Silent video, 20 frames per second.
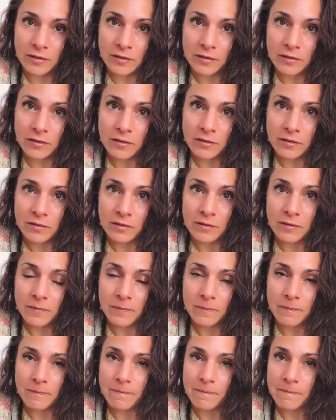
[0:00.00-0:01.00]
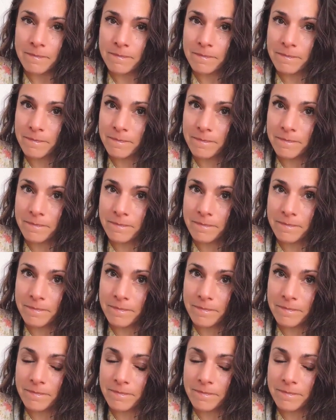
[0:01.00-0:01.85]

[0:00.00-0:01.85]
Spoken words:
Nothing is said.